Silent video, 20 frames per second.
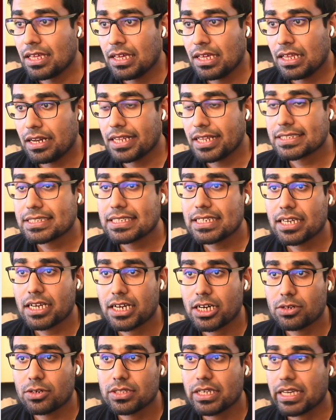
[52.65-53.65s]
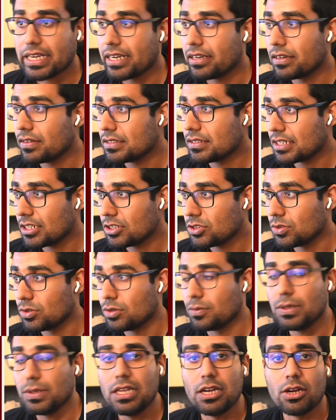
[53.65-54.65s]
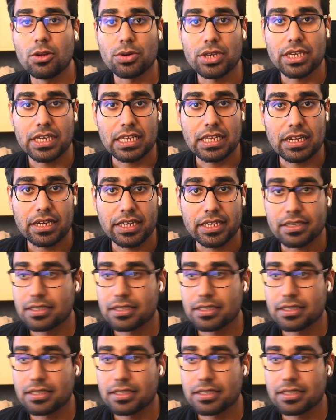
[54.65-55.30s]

Let's see how the end result should be looking like.